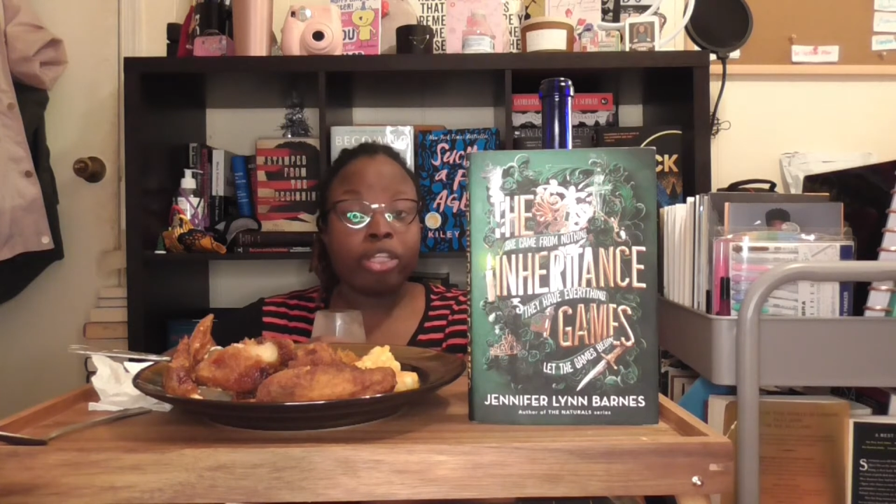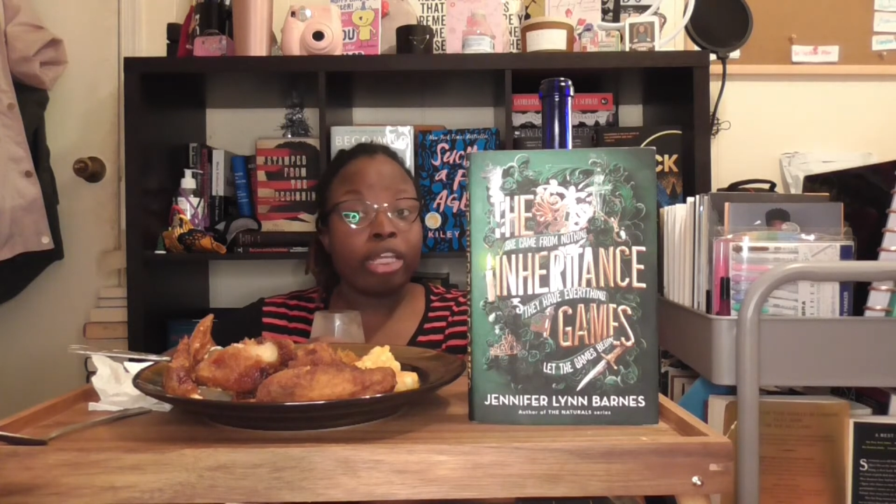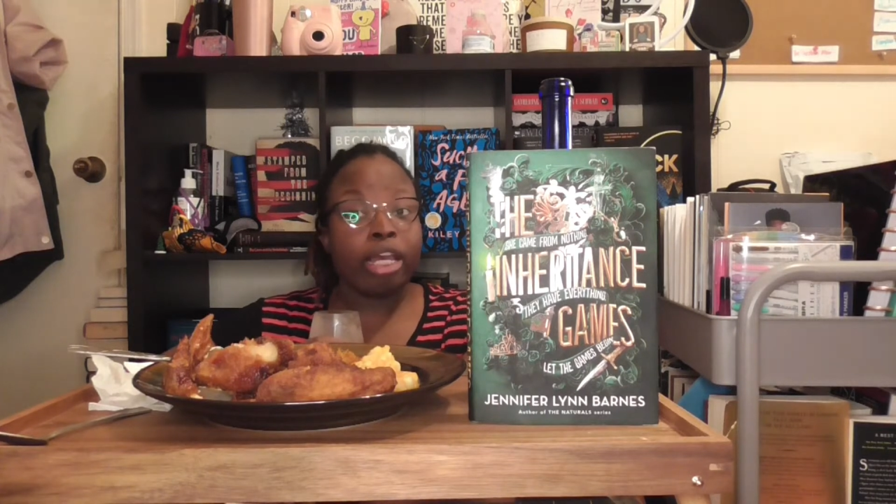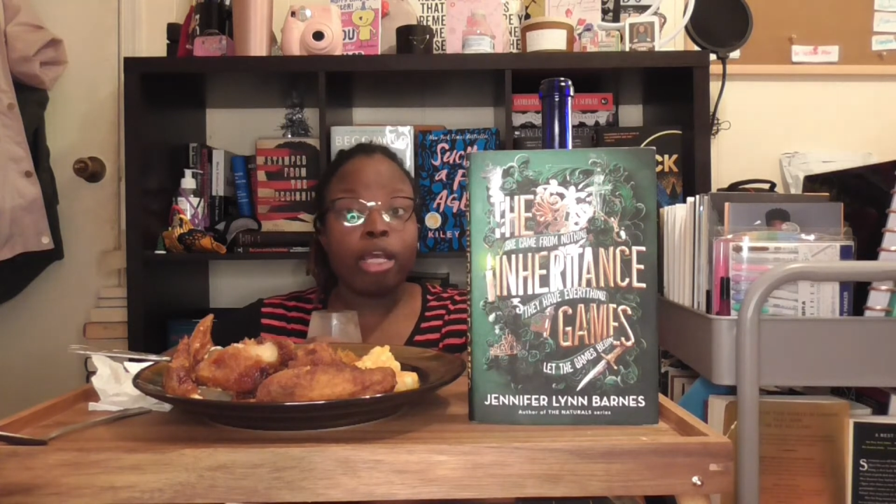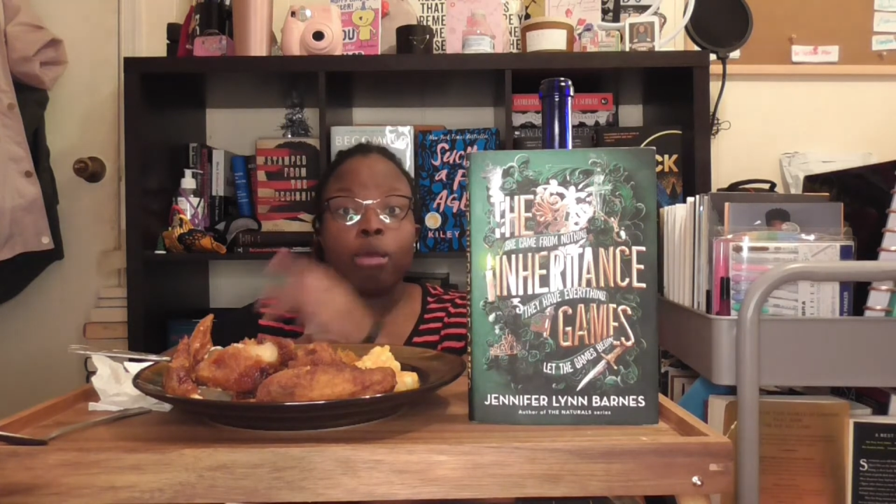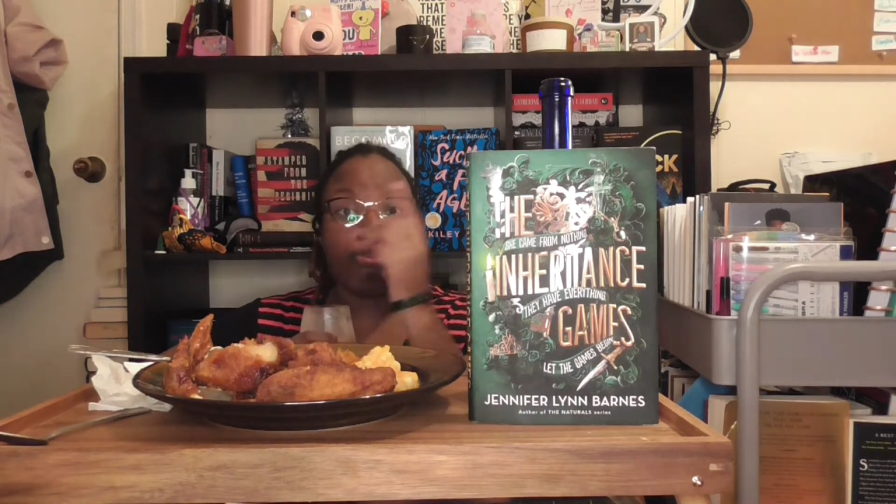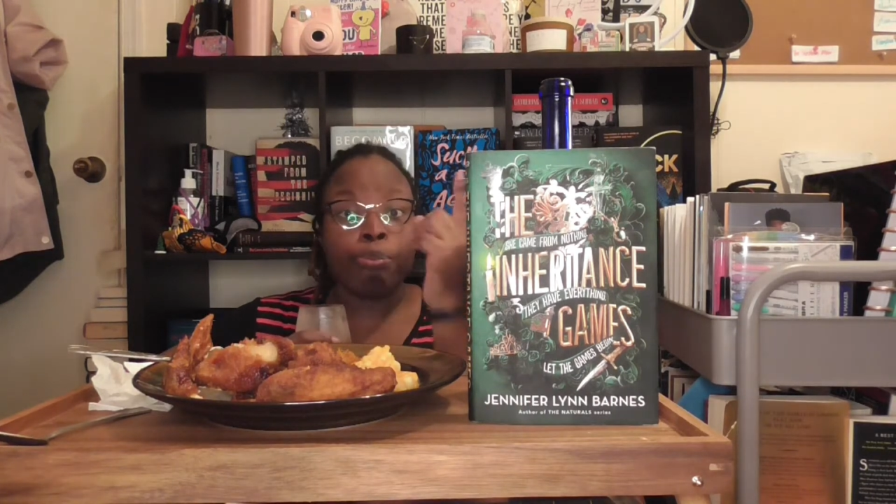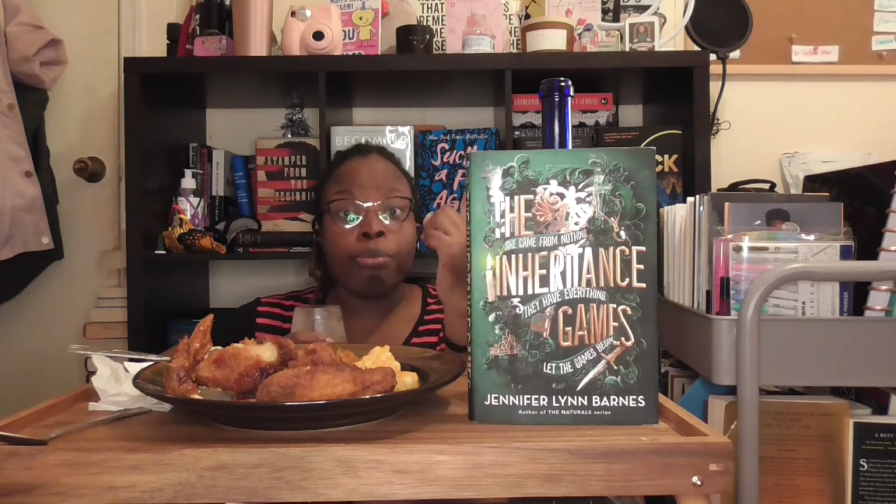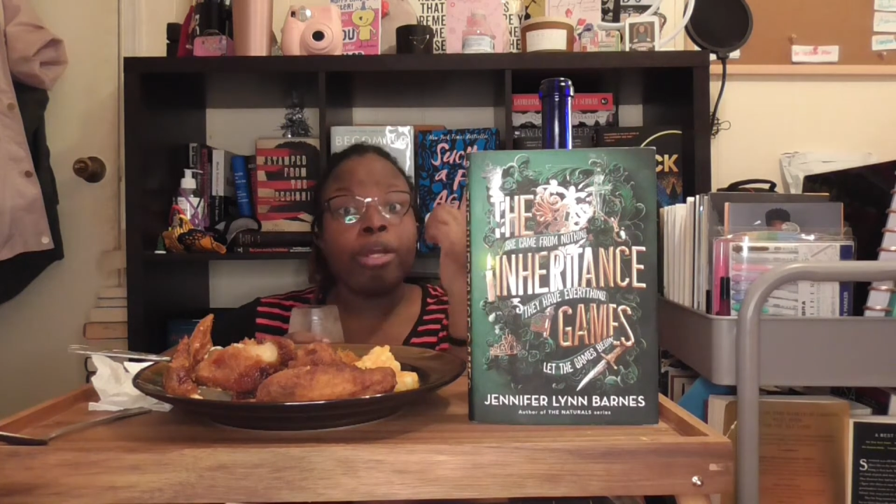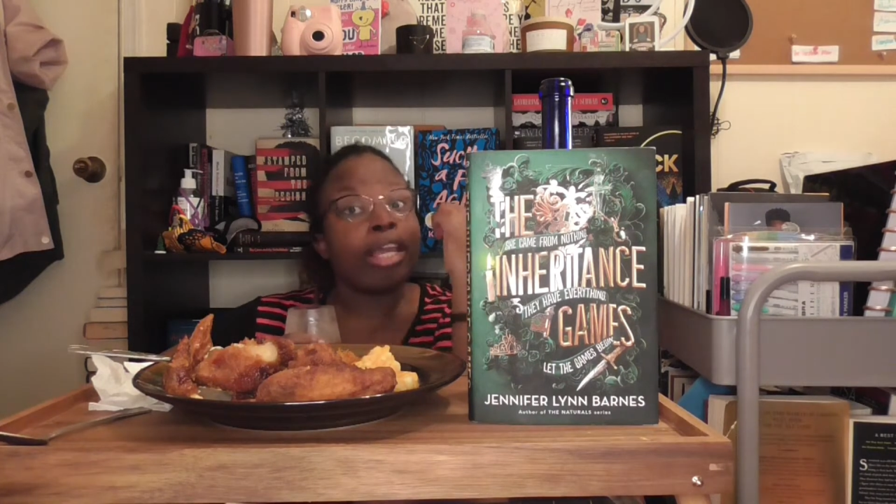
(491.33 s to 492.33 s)
get her
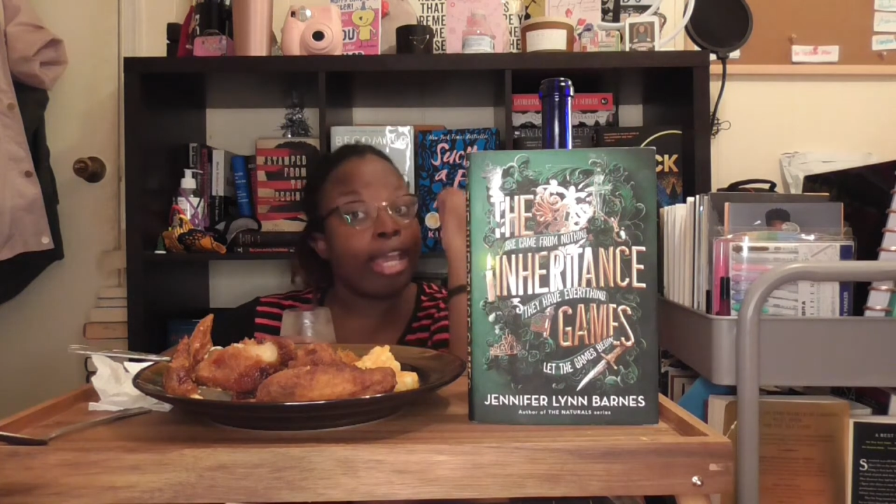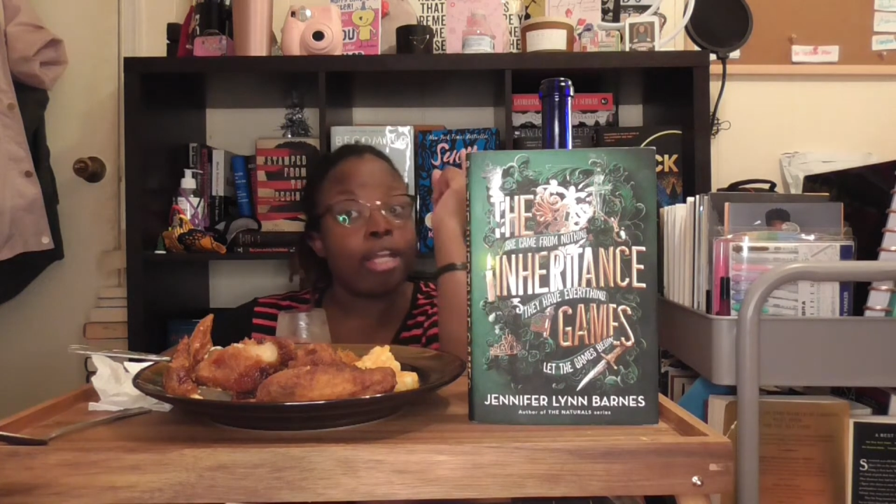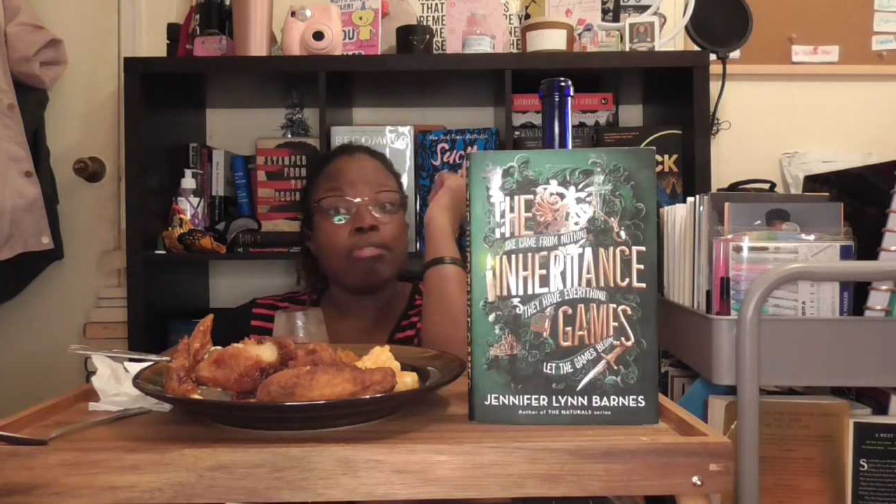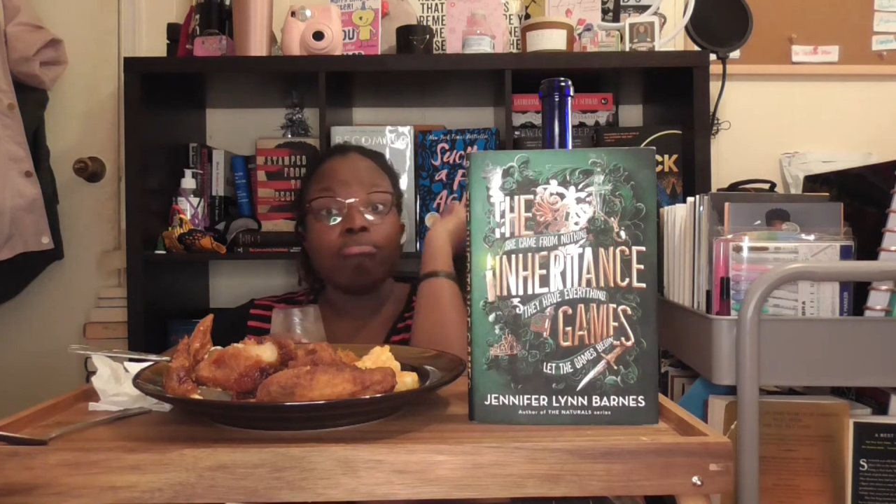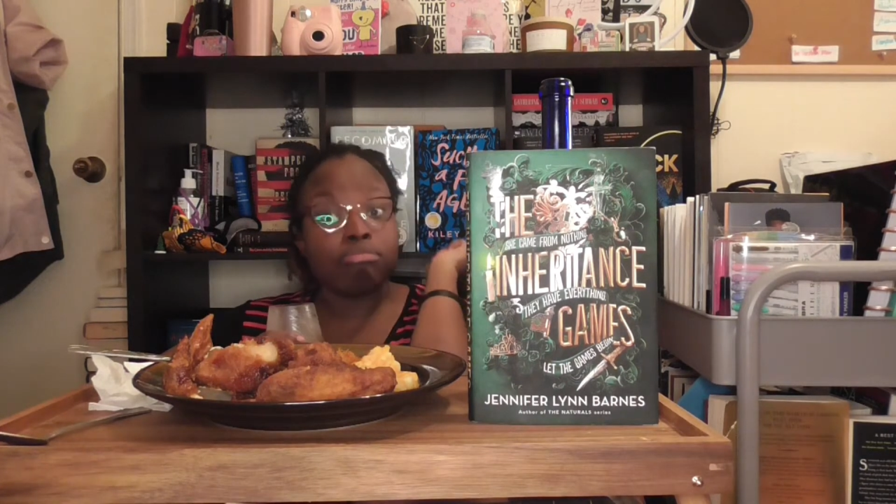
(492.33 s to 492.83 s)
get